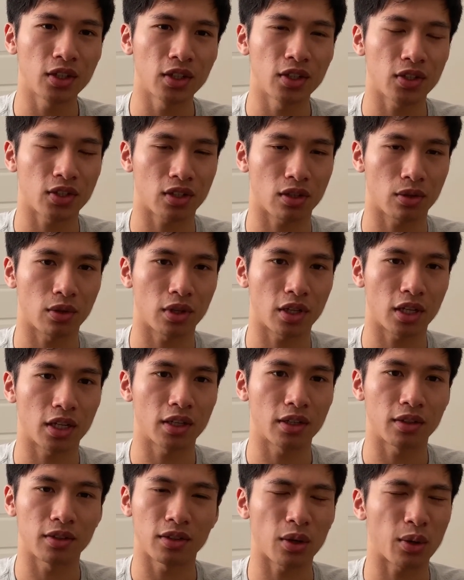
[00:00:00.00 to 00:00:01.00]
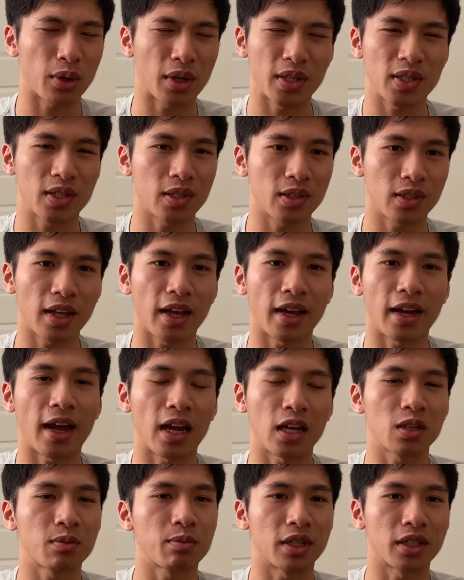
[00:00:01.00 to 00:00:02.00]
So then there is that
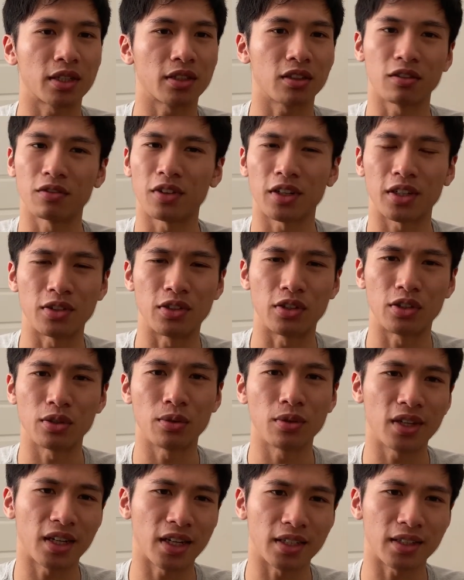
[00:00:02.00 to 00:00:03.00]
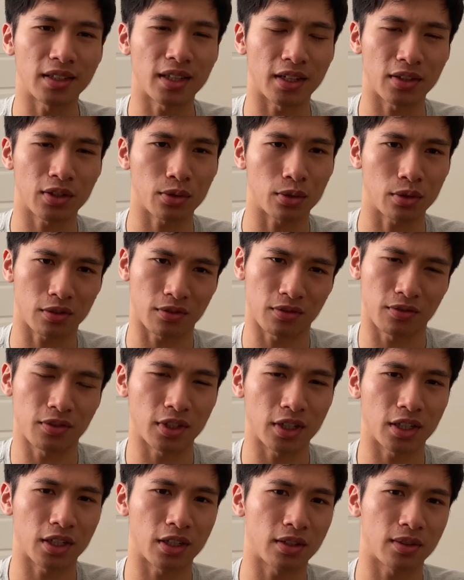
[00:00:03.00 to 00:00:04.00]
aspect of a due date that sort of
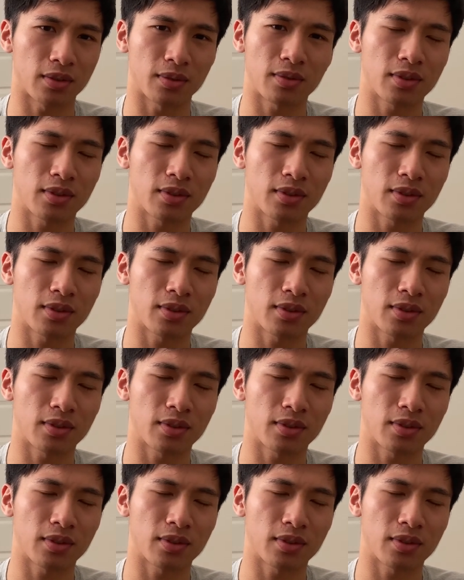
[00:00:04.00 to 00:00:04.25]
uh,